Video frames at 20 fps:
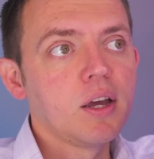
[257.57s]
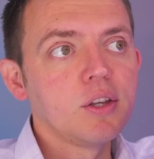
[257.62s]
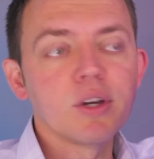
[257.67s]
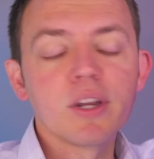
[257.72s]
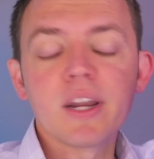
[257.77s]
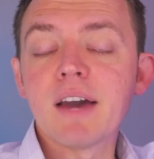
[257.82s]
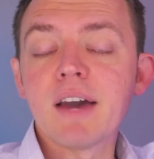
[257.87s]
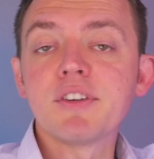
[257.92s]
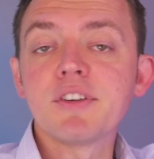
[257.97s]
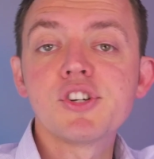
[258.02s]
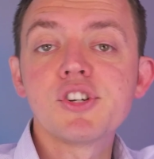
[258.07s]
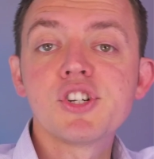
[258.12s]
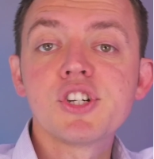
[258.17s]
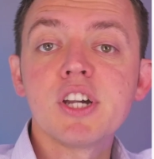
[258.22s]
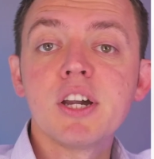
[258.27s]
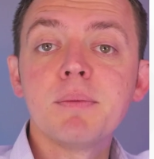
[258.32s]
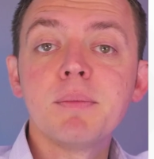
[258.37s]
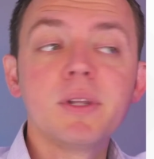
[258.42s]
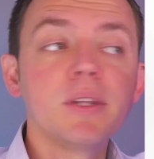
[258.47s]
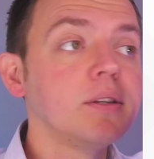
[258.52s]
You can have your
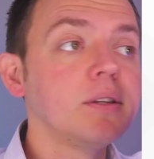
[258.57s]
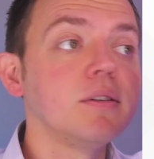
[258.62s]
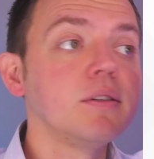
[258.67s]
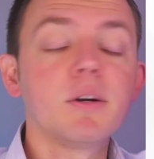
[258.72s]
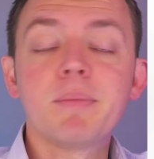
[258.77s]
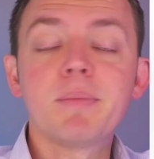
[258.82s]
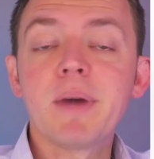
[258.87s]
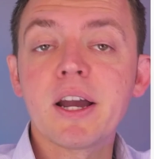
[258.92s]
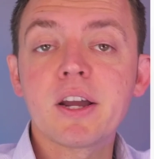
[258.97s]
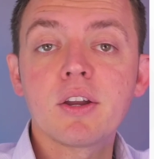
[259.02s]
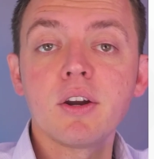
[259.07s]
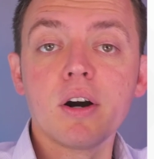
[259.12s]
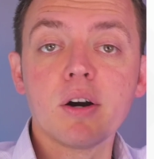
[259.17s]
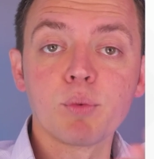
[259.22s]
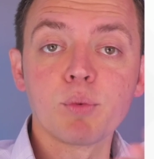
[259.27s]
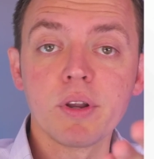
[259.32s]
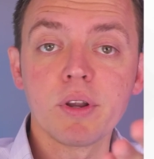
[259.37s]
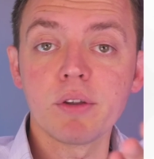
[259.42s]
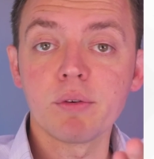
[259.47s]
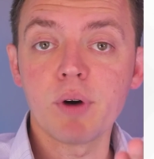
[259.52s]
gym in your
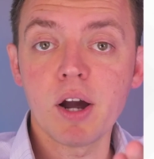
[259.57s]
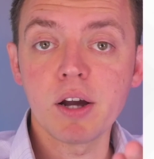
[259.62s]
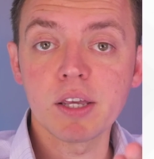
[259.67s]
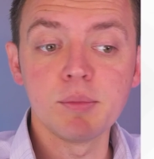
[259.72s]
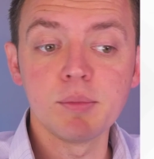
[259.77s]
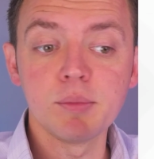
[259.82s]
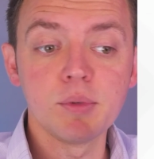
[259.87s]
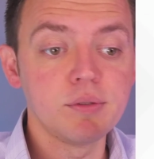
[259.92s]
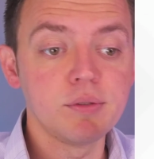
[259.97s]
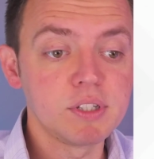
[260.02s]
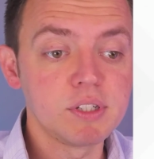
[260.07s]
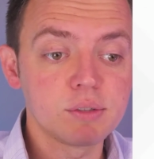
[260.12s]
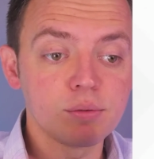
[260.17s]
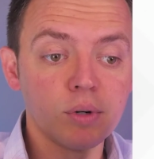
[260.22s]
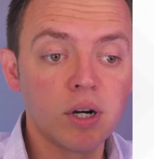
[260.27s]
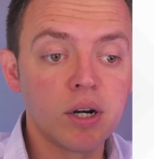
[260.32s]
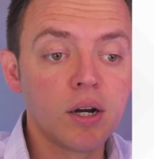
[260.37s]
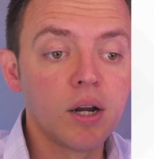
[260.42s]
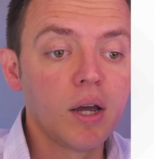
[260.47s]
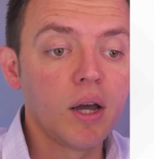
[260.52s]
backyard, where the Rocky movies,
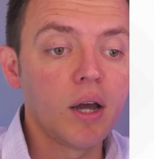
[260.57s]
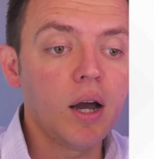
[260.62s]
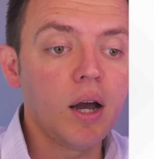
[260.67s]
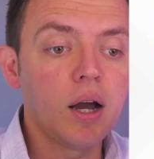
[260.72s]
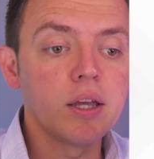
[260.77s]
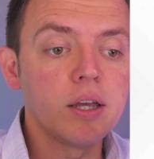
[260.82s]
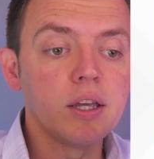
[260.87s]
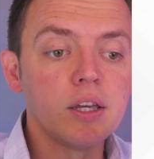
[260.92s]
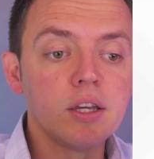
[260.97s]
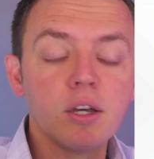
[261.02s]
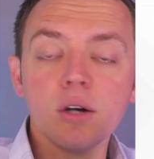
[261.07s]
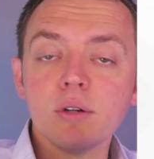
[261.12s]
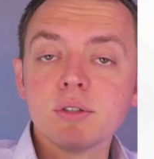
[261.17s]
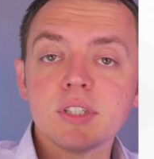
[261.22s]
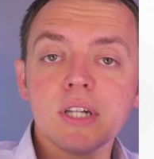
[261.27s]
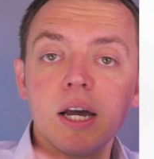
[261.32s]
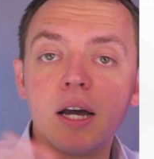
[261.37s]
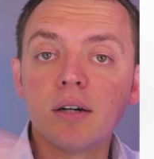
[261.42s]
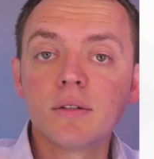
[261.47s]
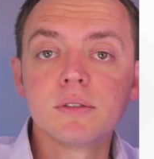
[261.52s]
where uh, he goes
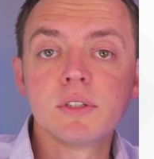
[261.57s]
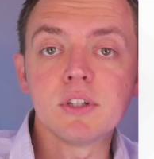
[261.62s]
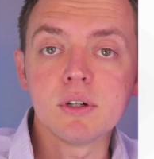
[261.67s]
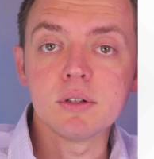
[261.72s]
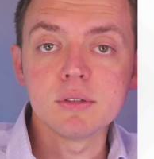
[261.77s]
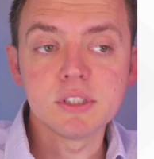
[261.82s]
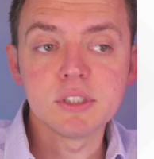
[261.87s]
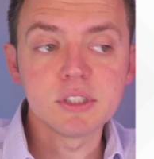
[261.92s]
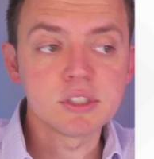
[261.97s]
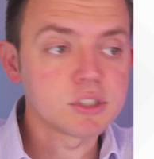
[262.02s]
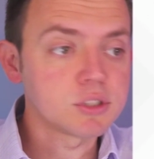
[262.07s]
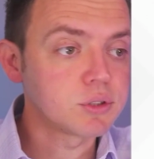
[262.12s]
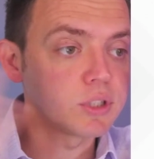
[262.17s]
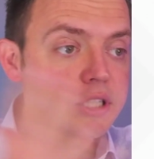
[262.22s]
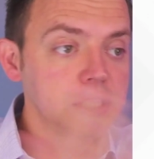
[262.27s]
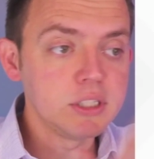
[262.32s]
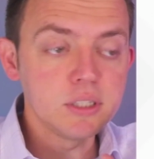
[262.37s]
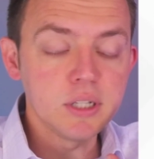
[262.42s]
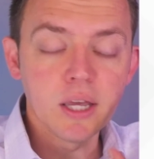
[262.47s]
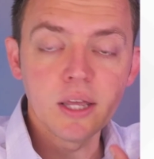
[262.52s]
out, you know, in the
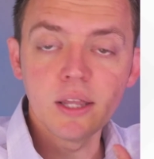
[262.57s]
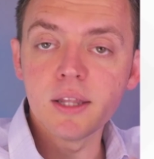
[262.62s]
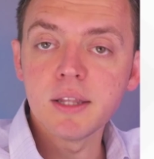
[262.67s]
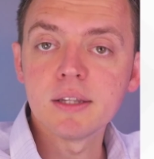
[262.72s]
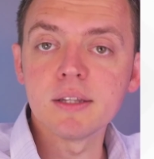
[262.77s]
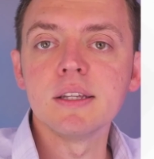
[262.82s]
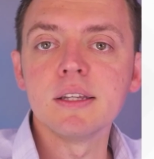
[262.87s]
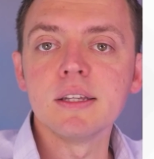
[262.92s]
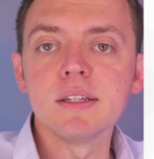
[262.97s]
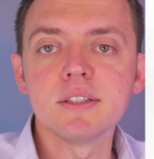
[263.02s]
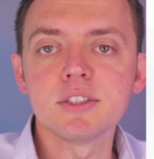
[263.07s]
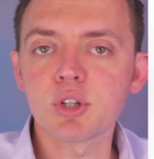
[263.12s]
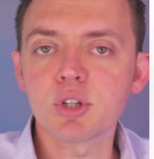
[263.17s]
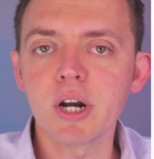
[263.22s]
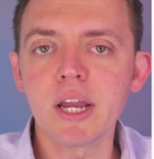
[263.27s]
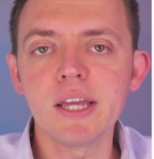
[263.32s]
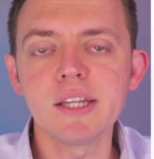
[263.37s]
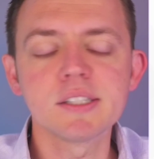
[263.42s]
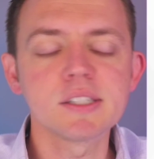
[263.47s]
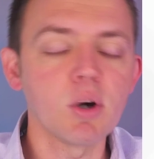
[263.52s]
street and he
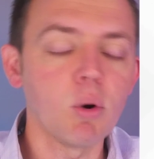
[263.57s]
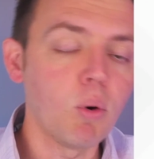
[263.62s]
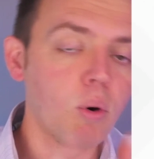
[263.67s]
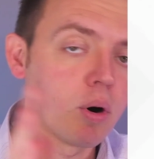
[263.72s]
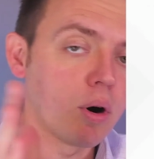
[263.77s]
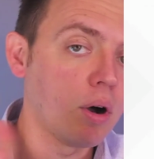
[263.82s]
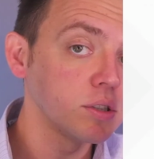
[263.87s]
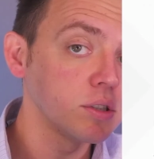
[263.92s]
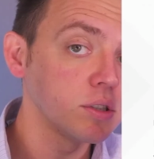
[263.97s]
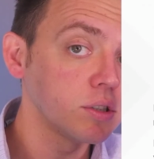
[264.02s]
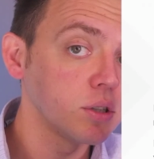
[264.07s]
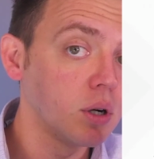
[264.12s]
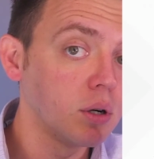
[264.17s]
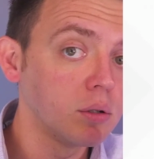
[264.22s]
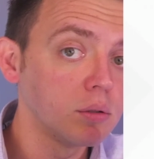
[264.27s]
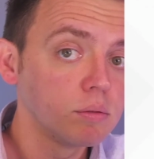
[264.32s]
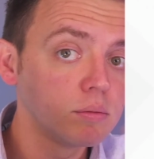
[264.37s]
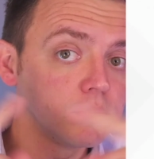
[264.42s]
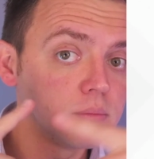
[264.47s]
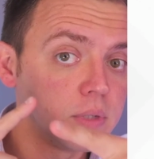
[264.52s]
trains, or
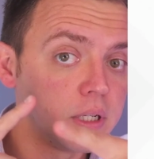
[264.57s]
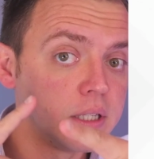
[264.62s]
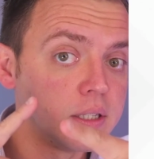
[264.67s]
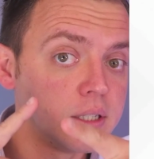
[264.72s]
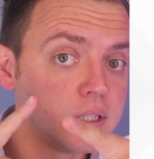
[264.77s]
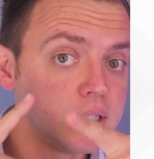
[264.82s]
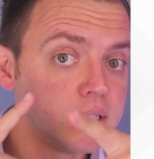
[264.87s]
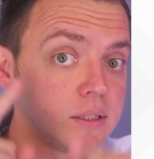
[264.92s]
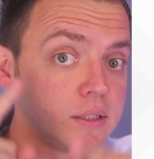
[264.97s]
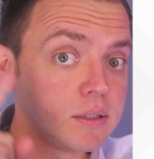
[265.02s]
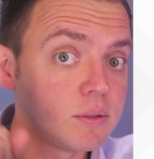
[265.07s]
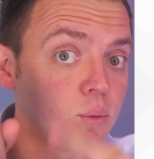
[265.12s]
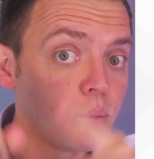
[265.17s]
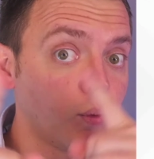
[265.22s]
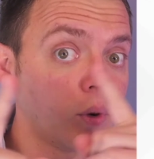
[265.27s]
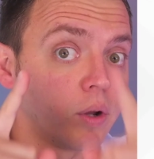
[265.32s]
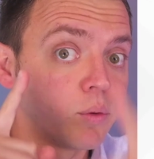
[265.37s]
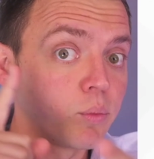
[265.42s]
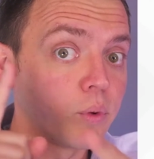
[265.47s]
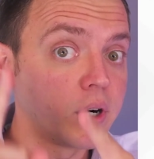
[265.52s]
also in the
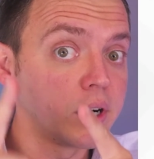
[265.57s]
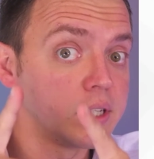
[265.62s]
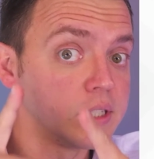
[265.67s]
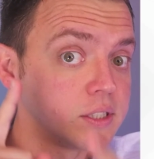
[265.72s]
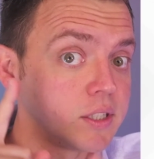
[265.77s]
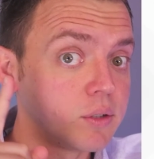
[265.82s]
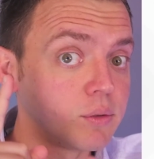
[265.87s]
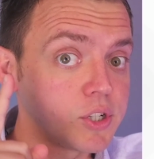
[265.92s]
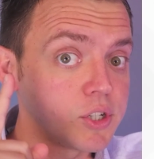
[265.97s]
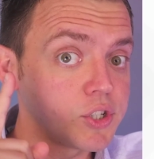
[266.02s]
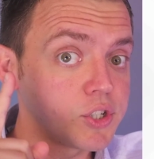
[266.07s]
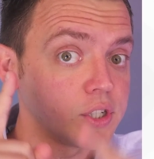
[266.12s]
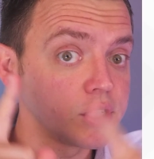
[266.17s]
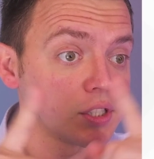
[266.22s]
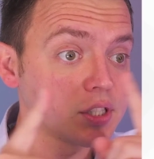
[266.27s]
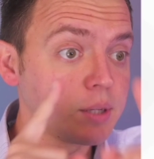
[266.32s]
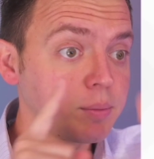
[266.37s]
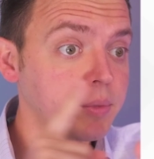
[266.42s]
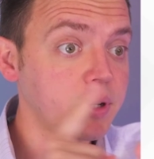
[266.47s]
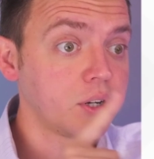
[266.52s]
one where he's in Russia,
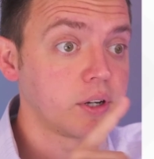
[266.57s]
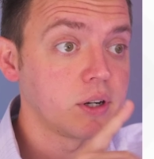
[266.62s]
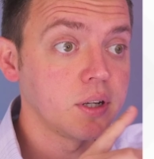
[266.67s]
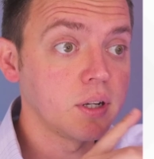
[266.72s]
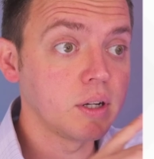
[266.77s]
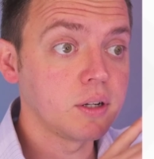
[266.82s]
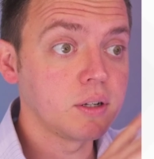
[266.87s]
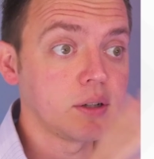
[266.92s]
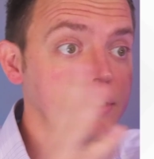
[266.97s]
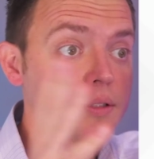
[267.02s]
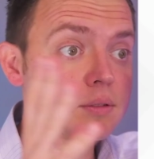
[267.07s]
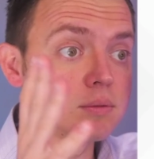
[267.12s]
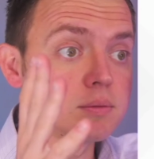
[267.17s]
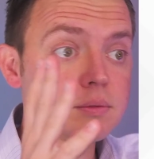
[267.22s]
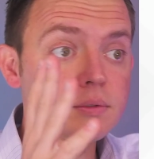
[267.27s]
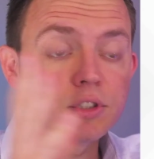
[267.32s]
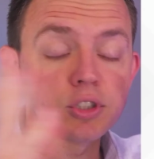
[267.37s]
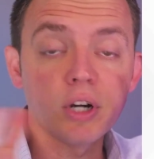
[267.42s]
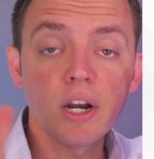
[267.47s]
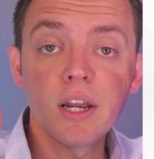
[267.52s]
Siberia,
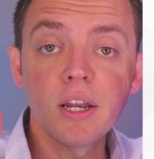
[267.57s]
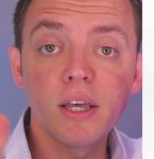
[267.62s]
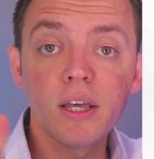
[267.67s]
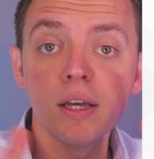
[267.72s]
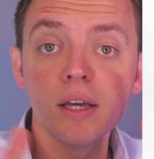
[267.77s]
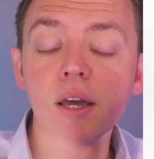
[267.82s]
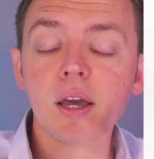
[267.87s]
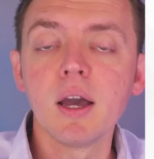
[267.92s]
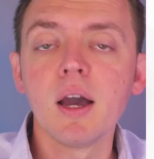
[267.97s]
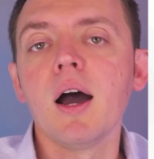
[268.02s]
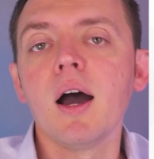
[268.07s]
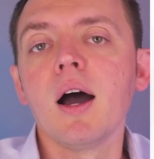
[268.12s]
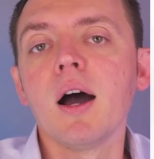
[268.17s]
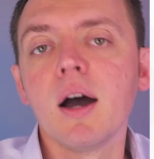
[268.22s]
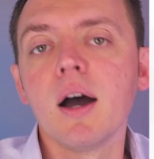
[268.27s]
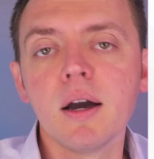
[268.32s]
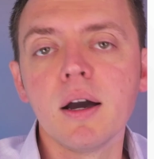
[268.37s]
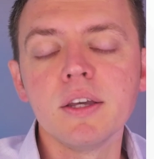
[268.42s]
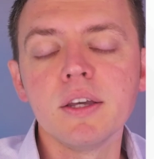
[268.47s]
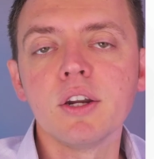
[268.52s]
and training,
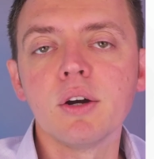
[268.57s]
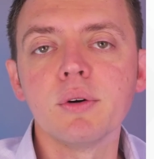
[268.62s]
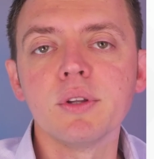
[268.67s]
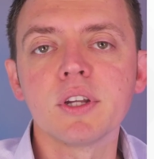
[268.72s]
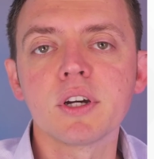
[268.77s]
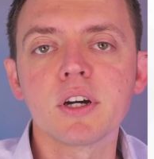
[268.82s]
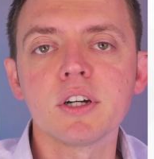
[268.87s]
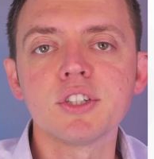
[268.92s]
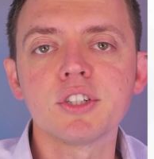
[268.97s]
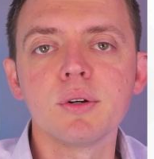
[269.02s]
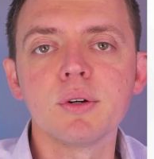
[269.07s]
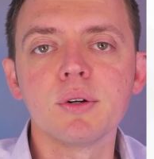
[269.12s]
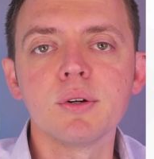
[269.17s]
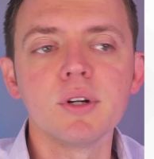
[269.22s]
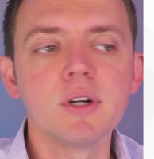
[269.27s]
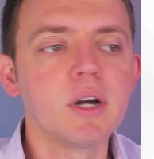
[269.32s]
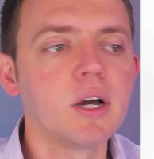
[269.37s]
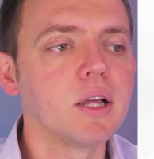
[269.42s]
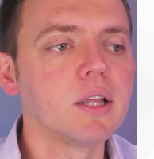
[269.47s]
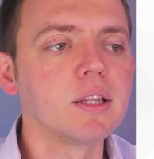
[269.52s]
uh, you know, in the country
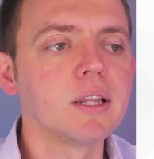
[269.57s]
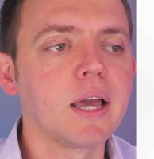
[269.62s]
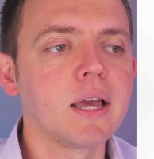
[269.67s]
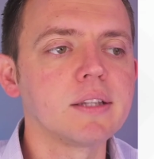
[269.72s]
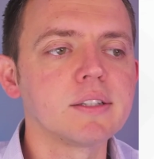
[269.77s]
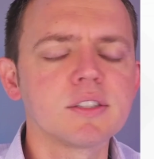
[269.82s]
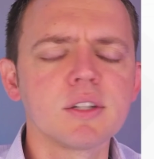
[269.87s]
uh, land.